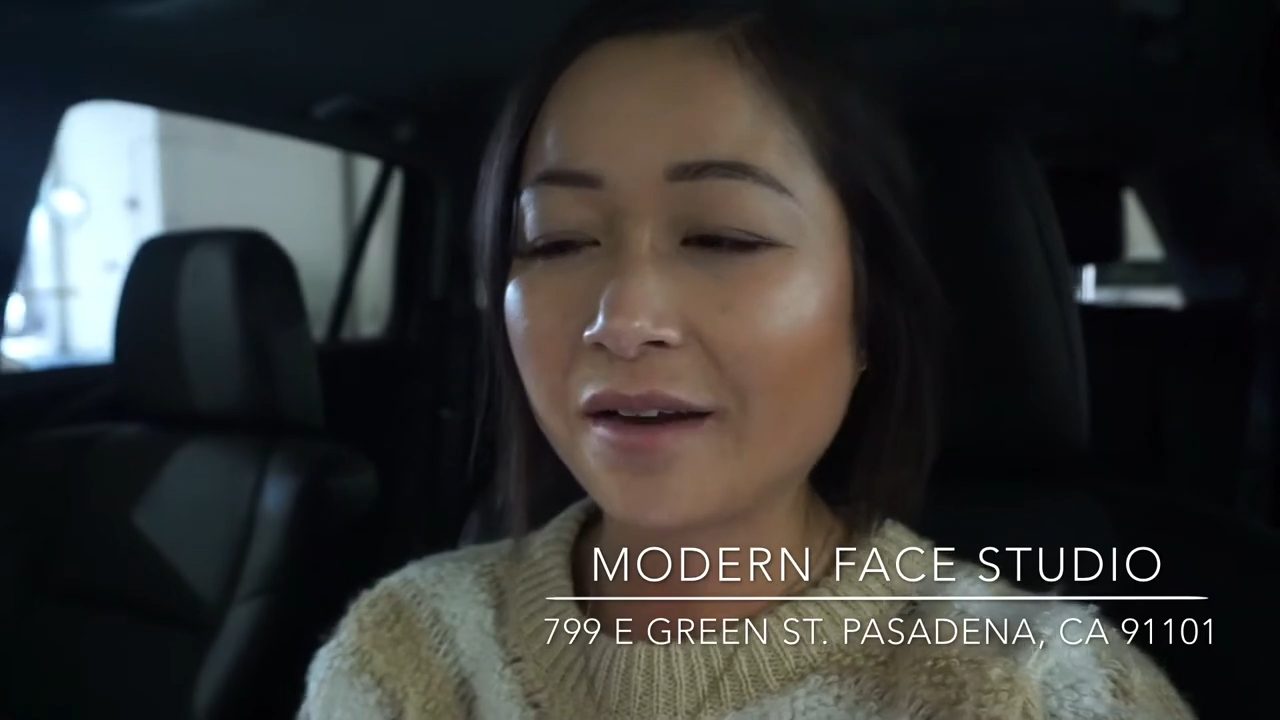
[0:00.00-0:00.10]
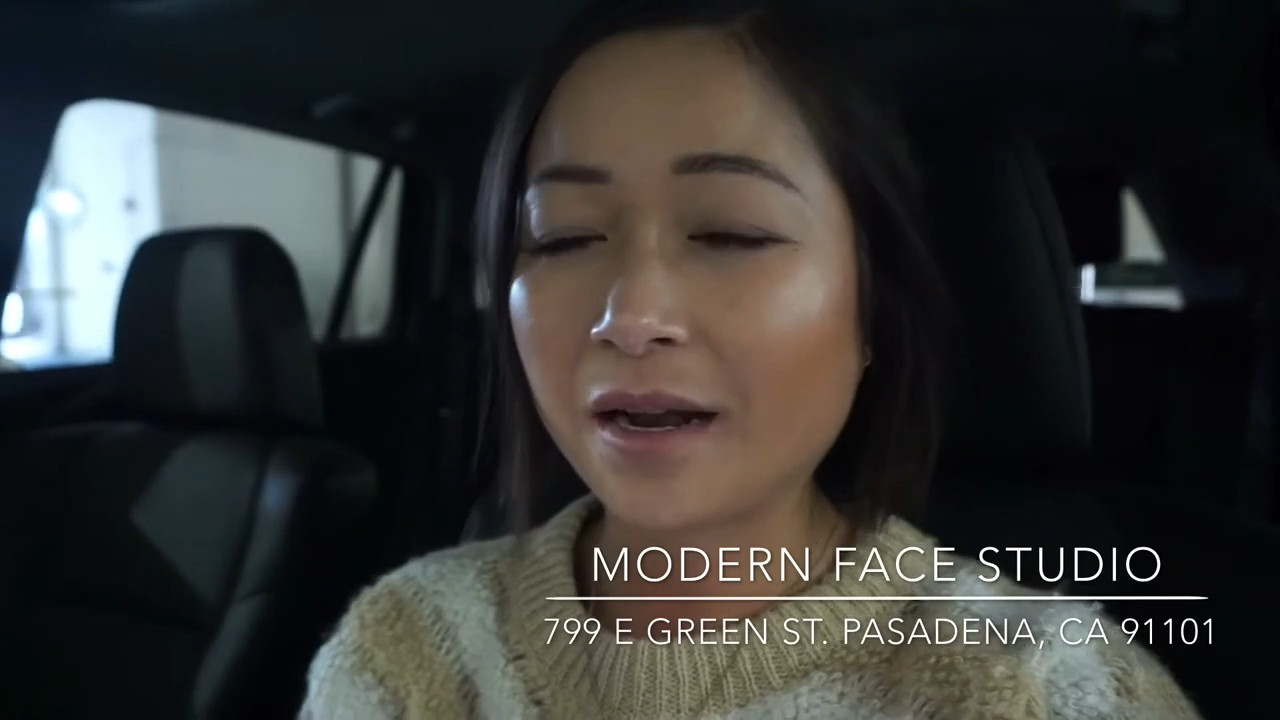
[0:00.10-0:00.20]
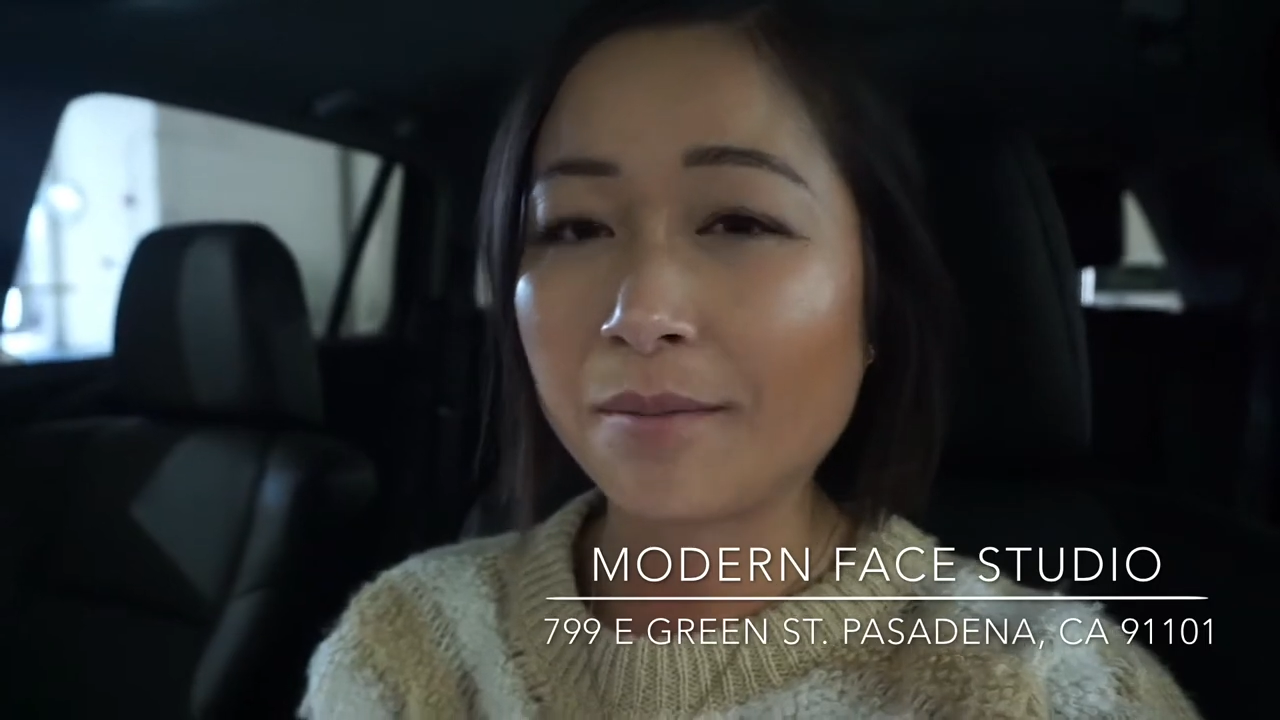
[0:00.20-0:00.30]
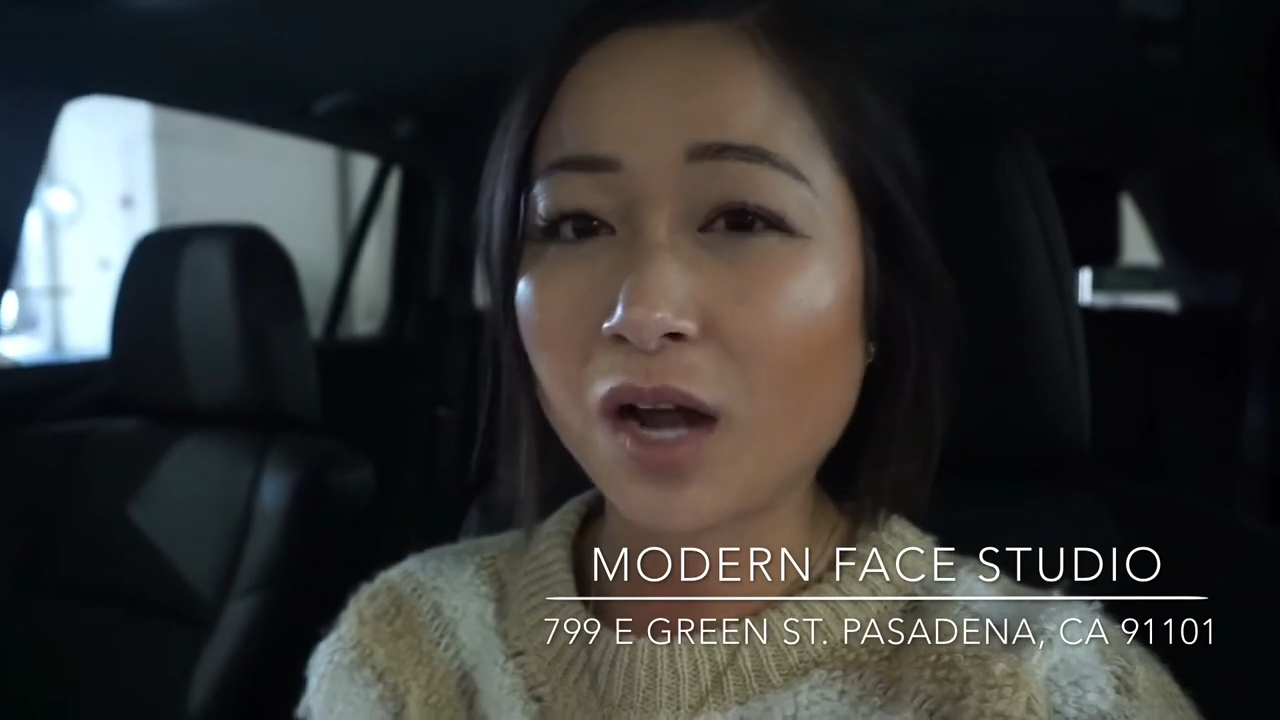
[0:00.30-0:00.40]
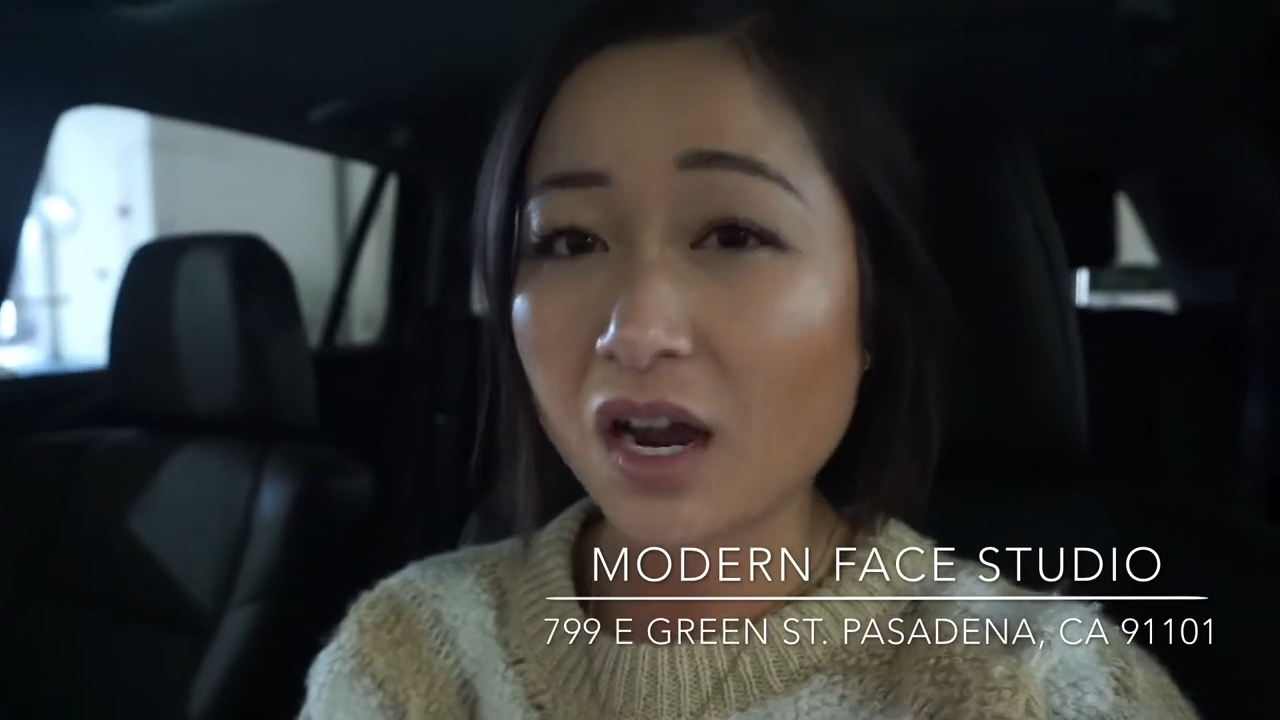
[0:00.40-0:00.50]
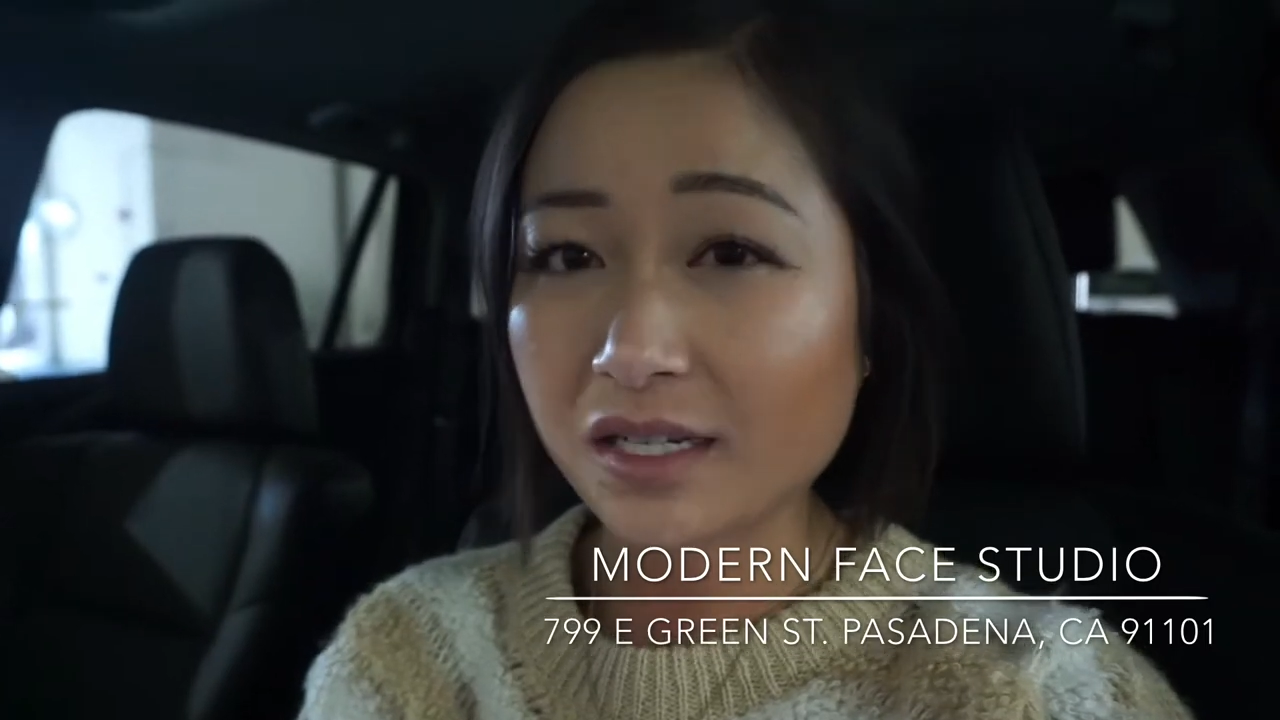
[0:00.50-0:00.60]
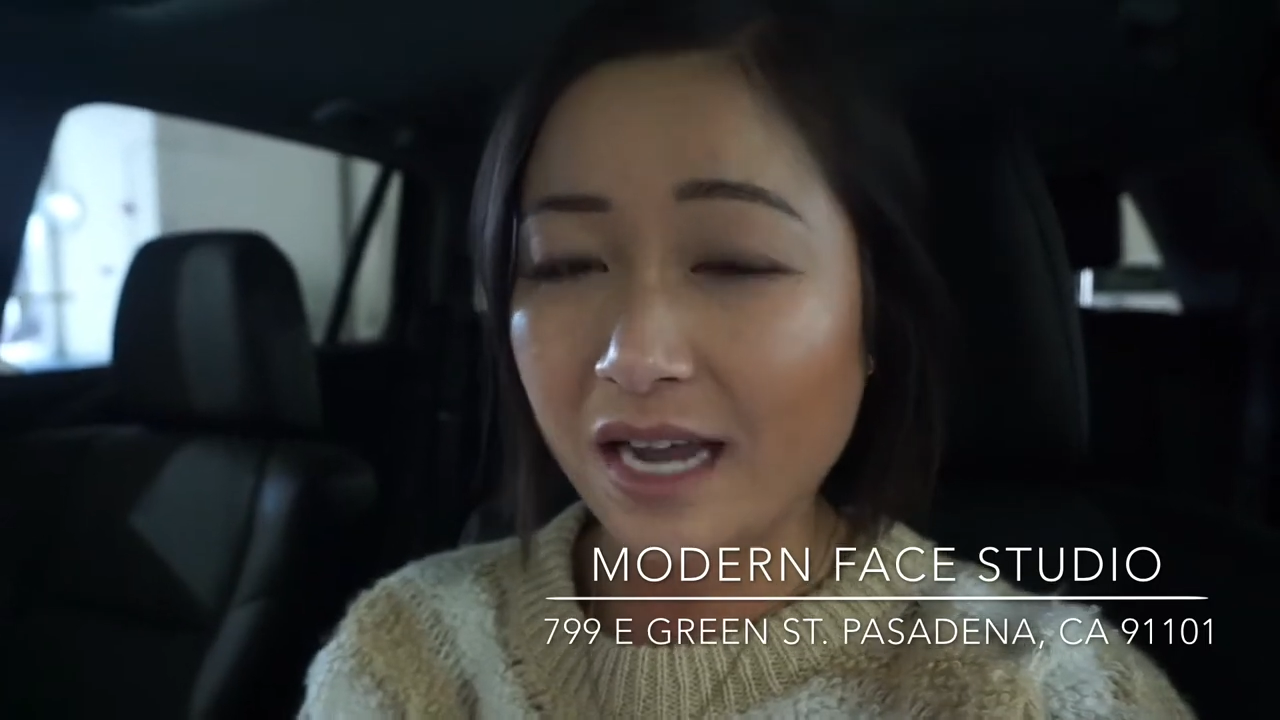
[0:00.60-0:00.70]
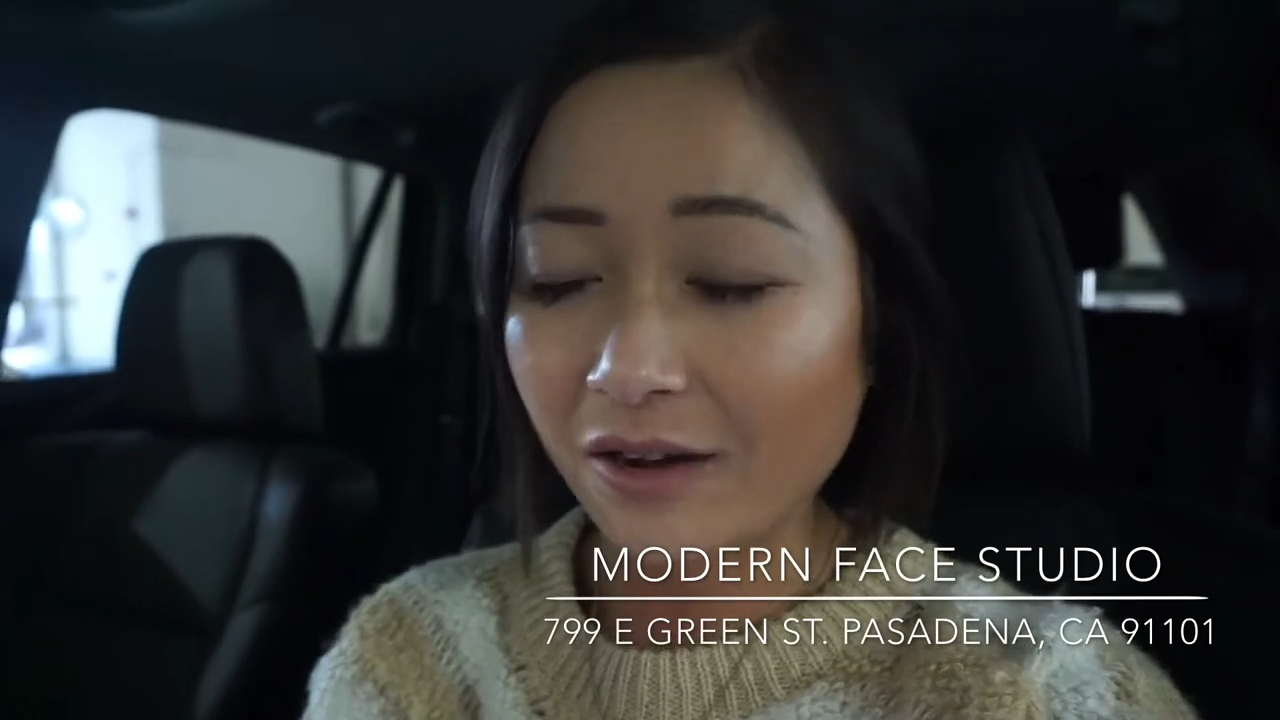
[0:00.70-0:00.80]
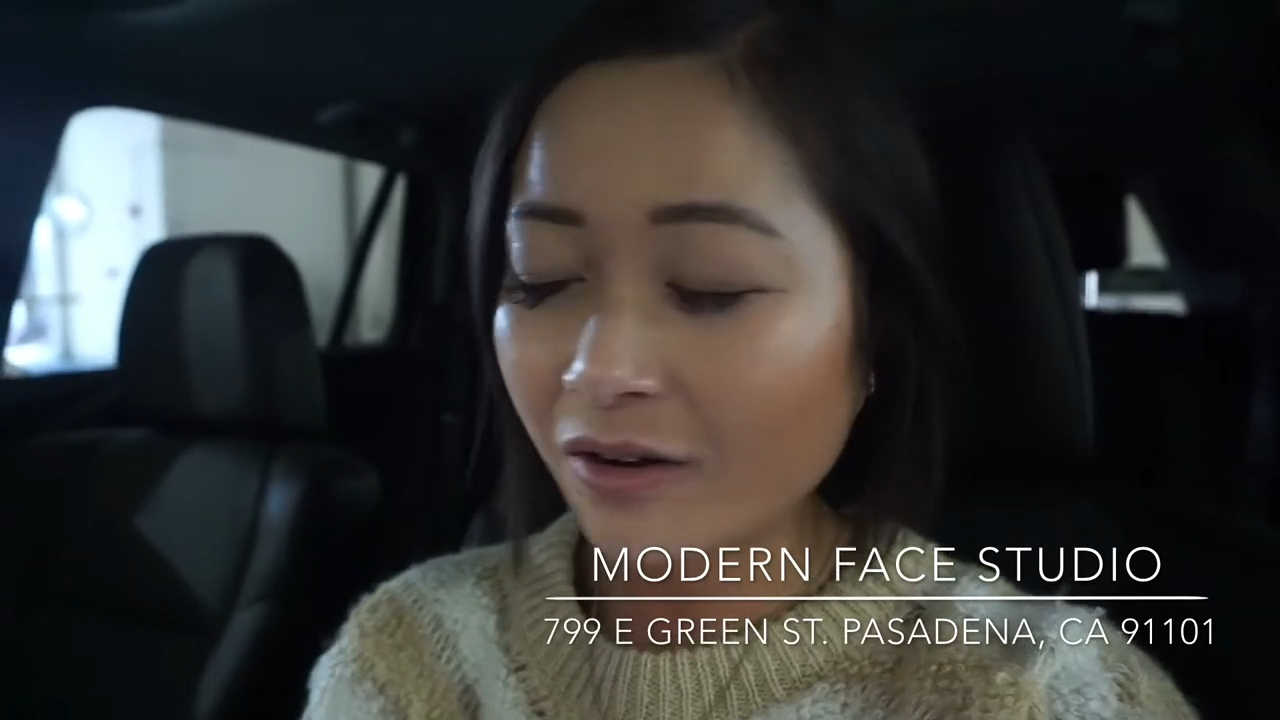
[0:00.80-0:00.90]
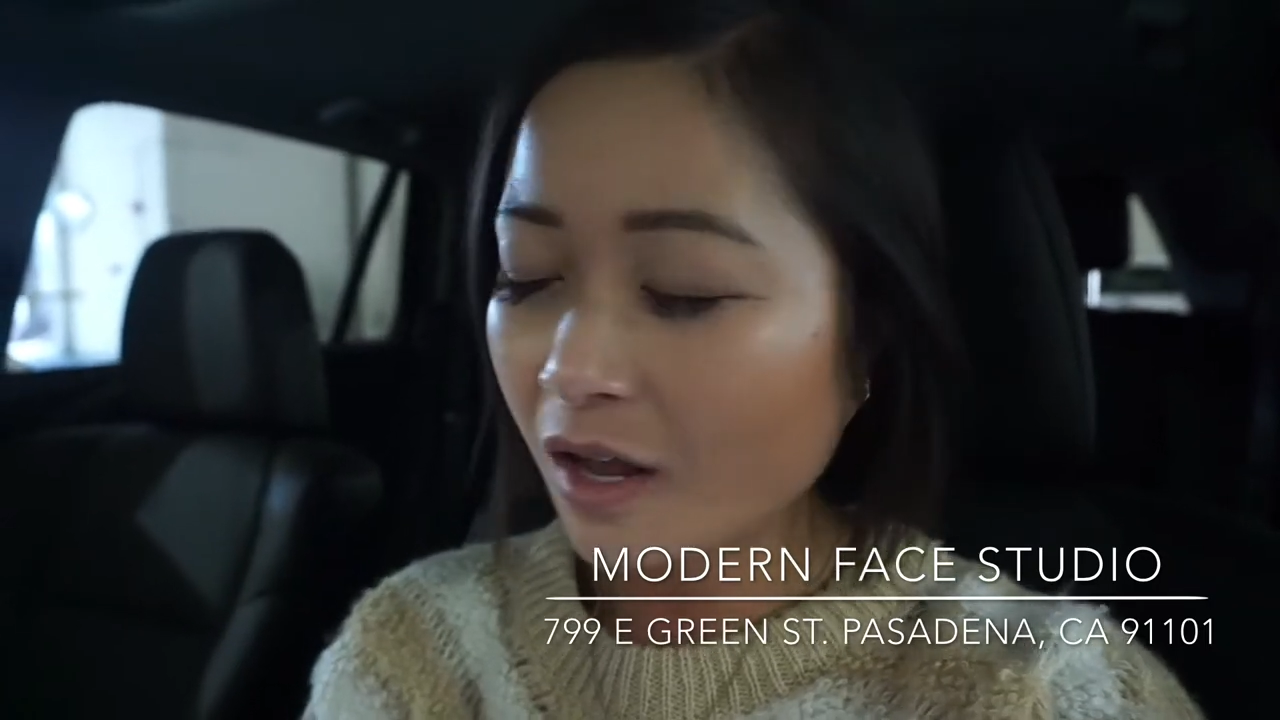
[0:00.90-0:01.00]
and I'm knocked
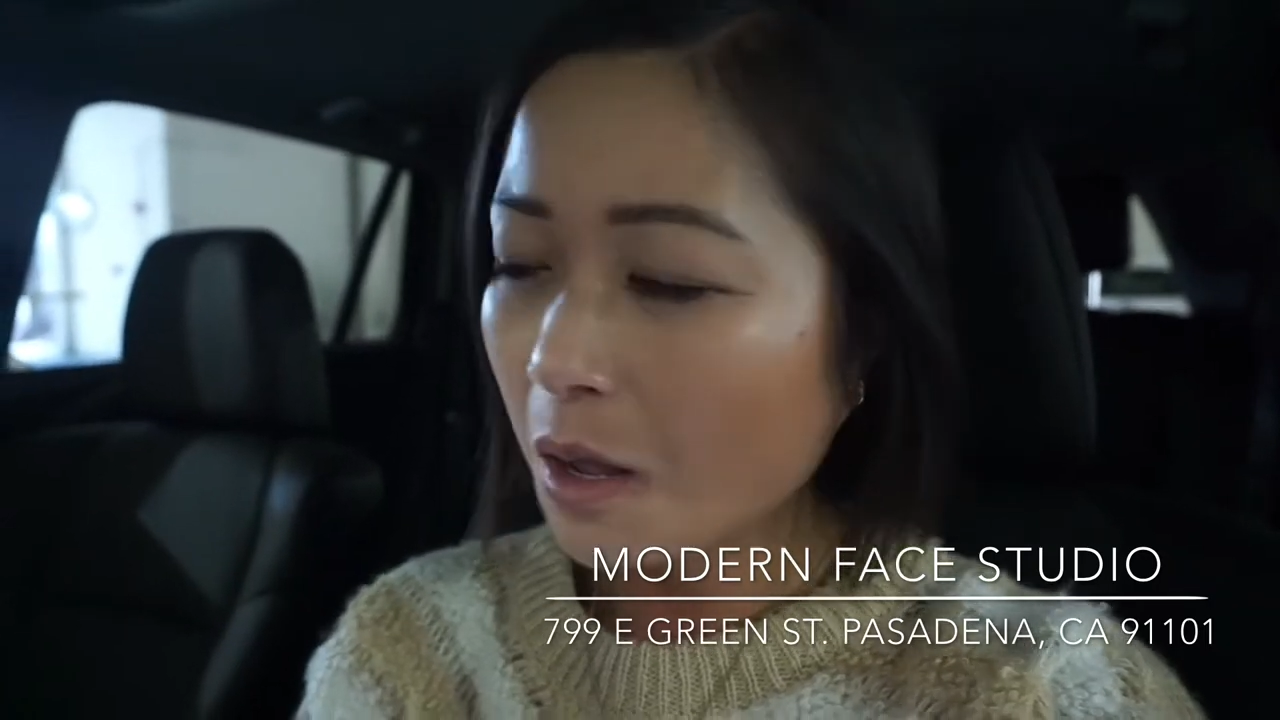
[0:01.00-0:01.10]
out.